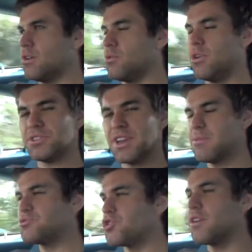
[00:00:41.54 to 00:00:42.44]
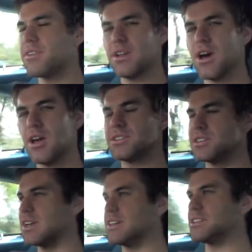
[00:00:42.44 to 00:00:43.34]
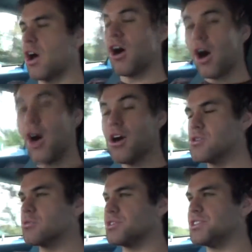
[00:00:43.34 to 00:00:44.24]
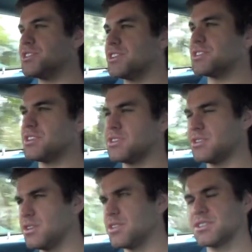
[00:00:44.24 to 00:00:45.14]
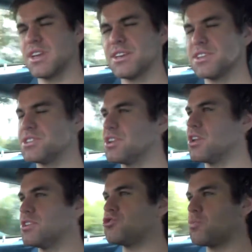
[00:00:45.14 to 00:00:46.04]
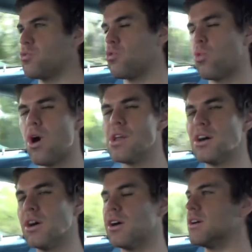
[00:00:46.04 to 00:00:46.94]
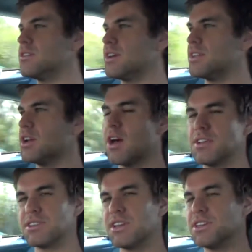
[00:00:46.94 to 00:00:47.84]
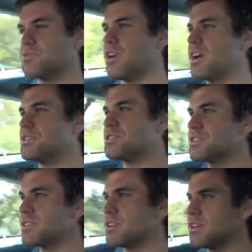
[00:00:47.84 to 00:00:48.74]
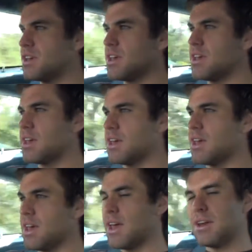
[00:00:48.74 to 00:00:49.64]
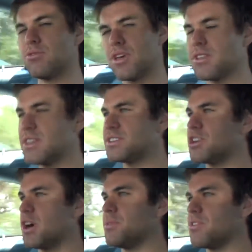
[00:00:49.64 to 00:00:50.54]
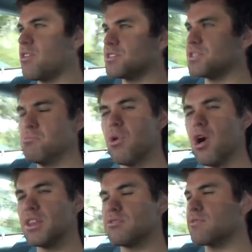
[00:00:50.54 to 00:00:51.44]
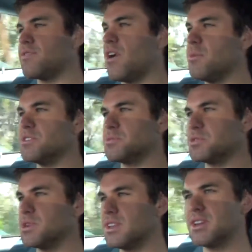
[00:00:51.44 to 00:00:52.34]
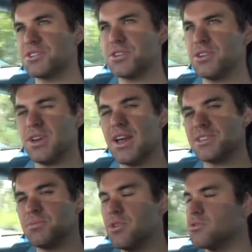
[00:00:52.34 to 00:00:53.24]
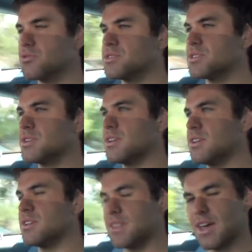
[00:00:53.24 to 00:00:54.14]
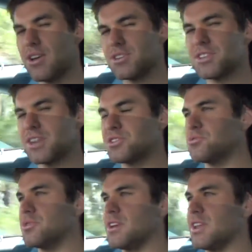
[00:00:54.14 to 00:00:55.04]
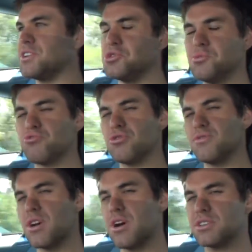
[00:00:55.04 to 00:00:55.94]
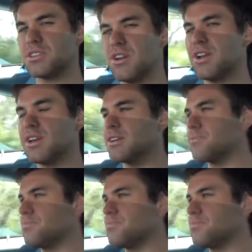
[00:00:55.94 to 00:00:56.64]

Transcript: Well, today I'm driving a Lotus Elise R, which is the successor to the 111R in the Lotus Elise range. And although this time there are some minor refinements between those two latest models, they are subtle and they do improve the car slowly.